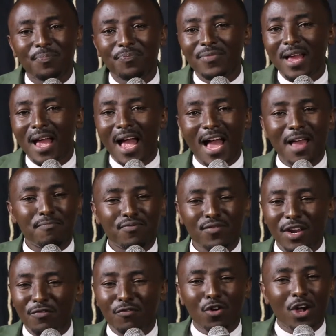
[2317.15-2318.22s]
I
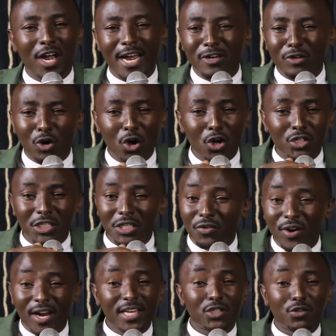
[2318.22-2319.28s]
pray for God's
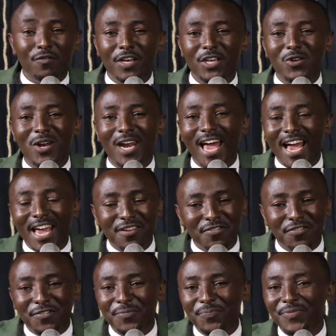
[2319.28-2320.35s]
grace over your life
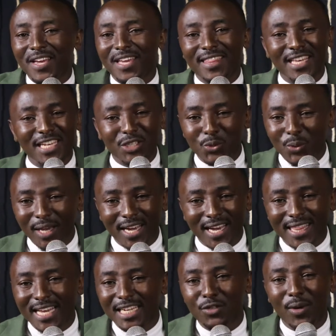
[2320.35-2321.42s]
this week,
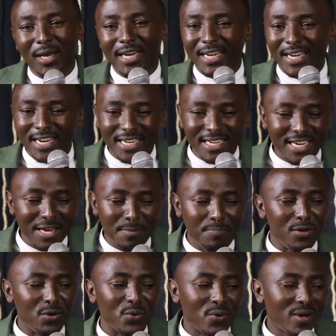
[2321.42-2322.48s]
that will indeed keep
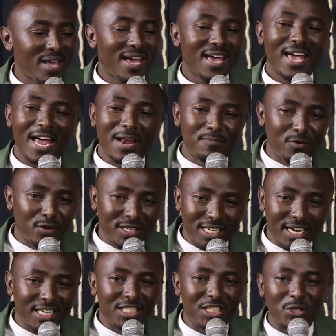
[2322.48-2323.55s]
you and
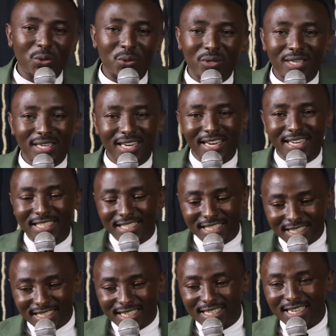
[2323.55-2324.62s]
protect you. In
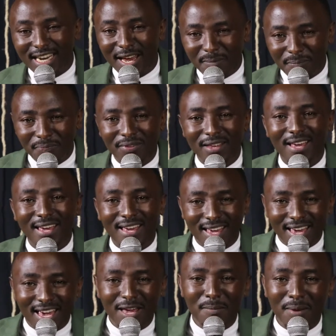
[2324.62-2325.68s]
Jesus' name,
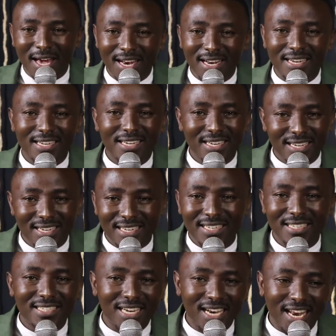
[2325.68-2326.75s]
amen.
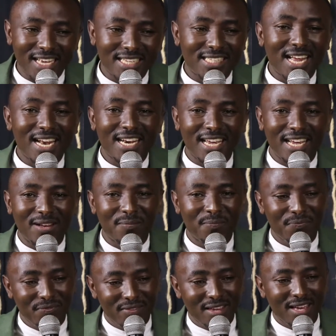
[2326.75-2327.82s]
Till next Sunday,
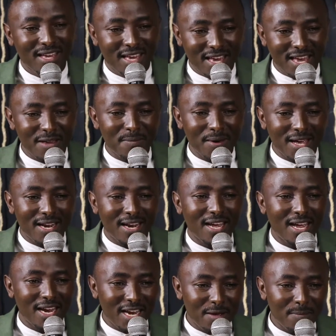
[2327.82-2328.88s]
amen
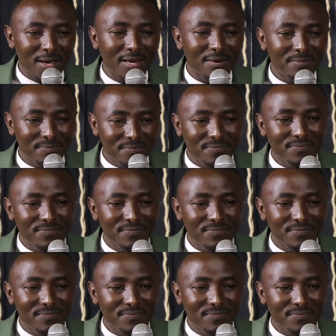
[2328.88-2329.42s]
and amen.